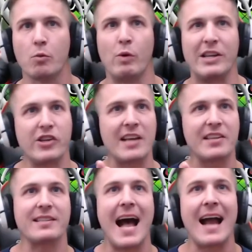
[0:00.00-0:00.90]
We
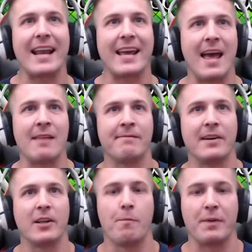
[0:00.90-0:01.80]
just started
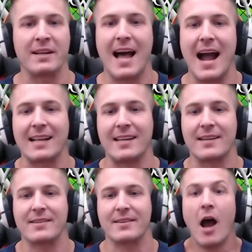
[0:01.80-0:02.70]
enveloping darkness.